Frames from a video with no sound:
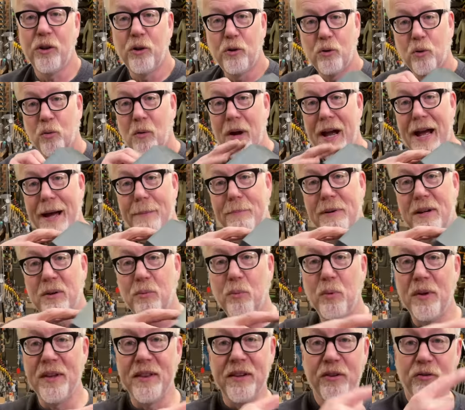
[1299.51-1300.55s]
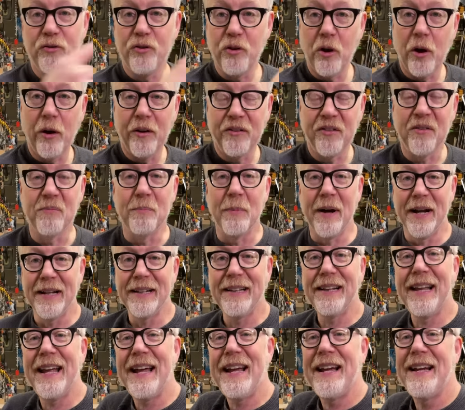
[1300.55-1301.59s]
grab it with the jaws of my
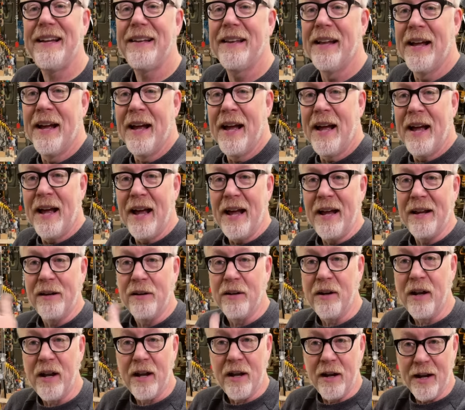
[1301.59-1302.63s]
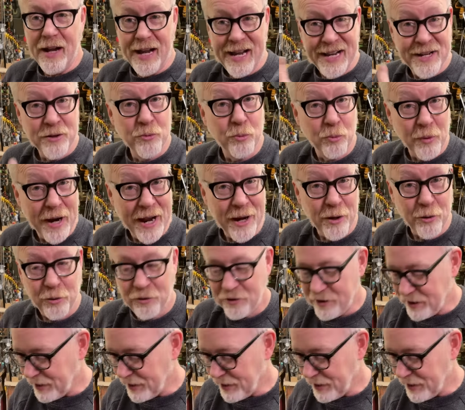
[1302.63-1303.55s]
lathe and, and round